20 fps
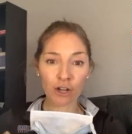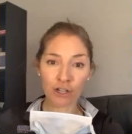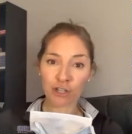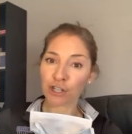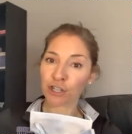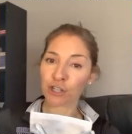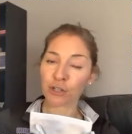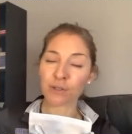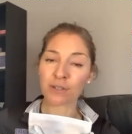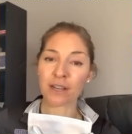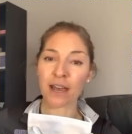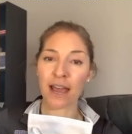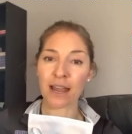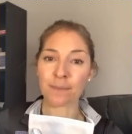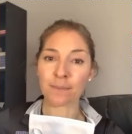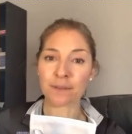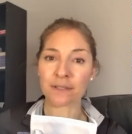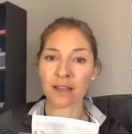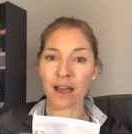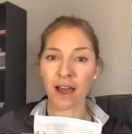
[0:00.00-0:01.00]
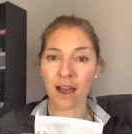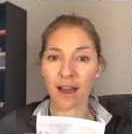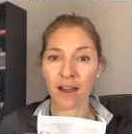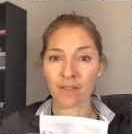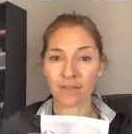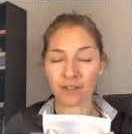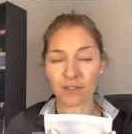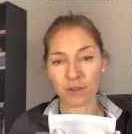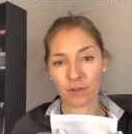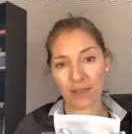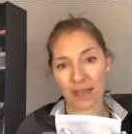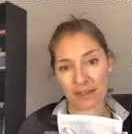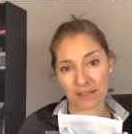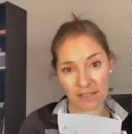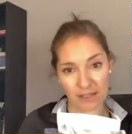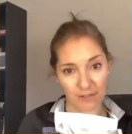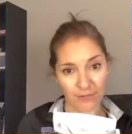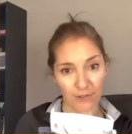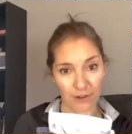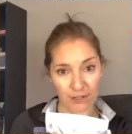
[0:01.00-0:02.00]
two types of, so that's
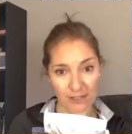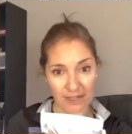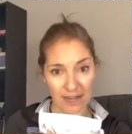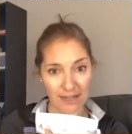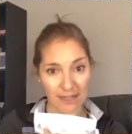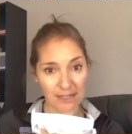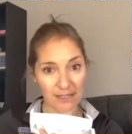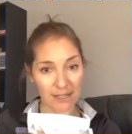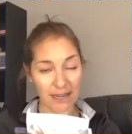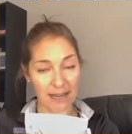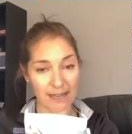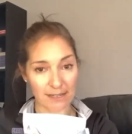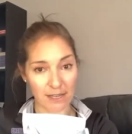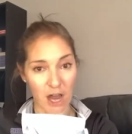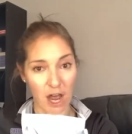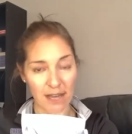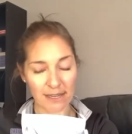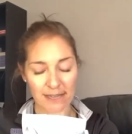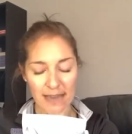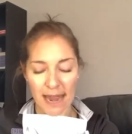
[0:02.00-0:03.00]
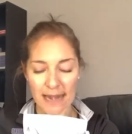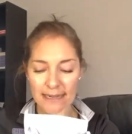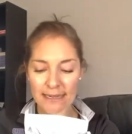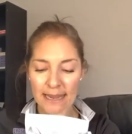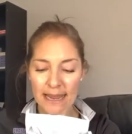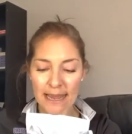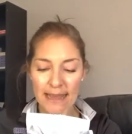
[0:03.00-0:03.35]
the first kind is, is contact.